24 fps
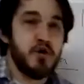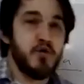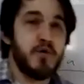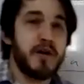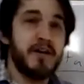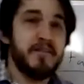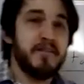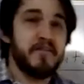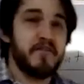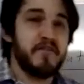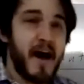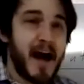you
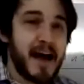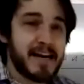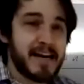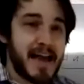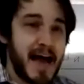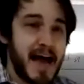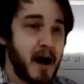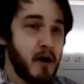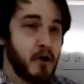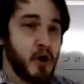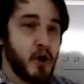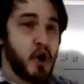can find
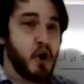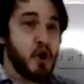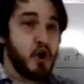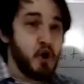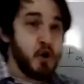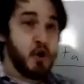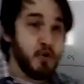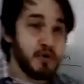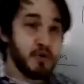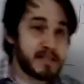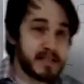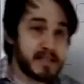out
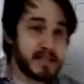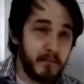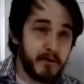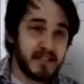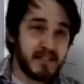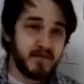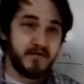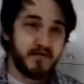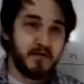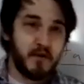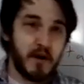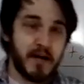who
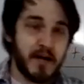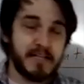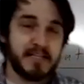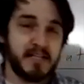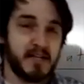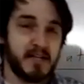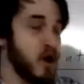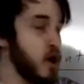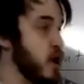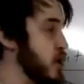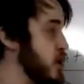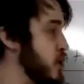someone's friends
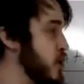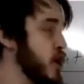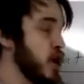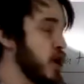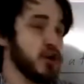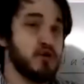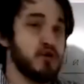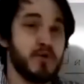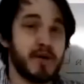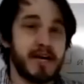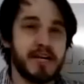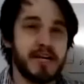are.
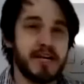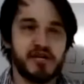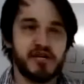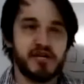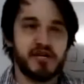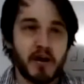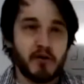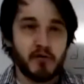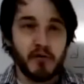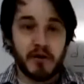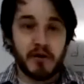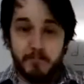You can
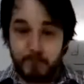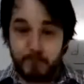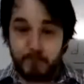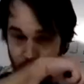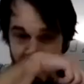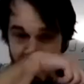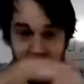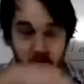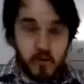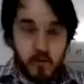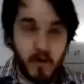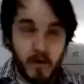generally
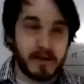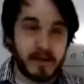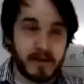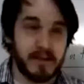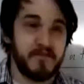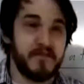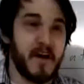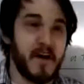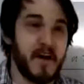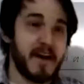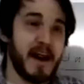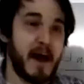pretty quickly
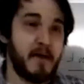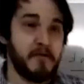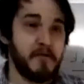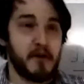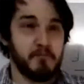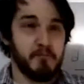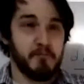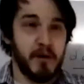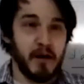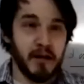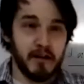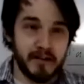find out
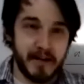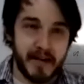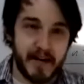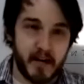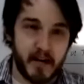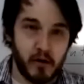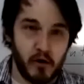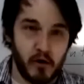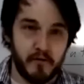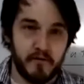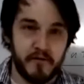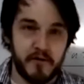their
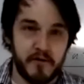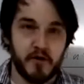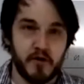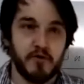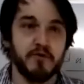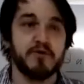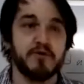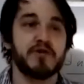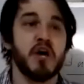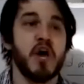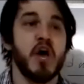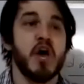political
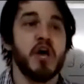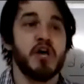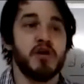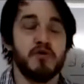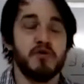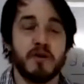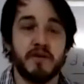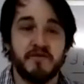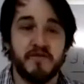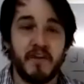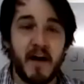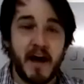views. You
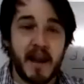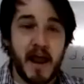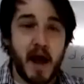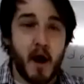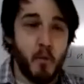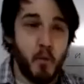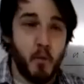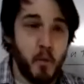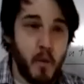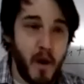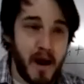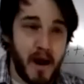can find
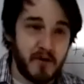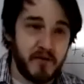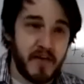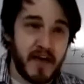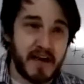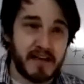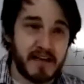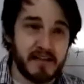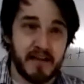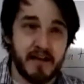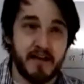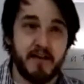out where
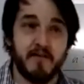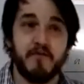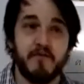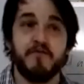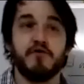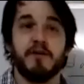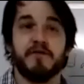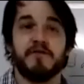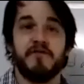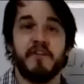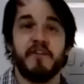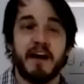they lived.
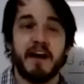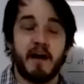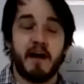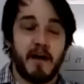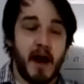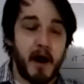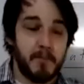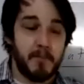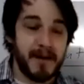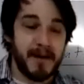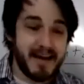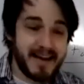You can find out
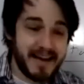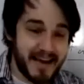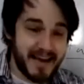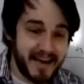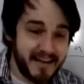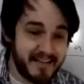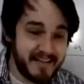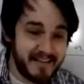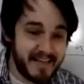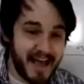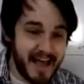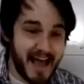how many
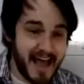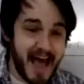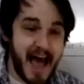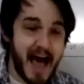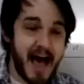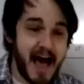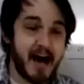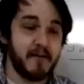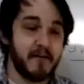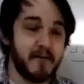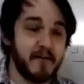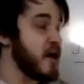kids they
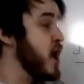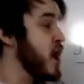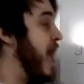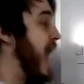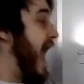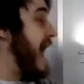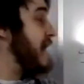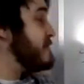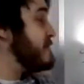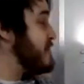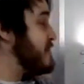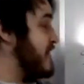have.
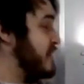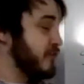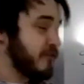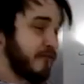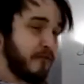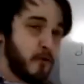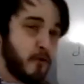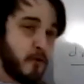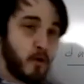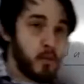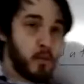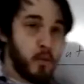And
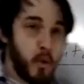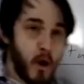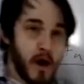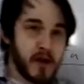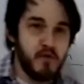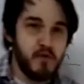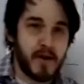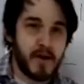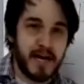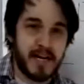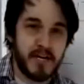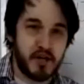therefore, what
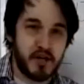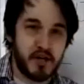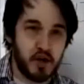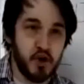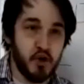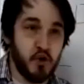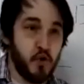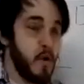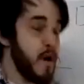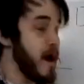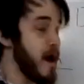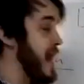you can
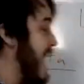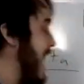do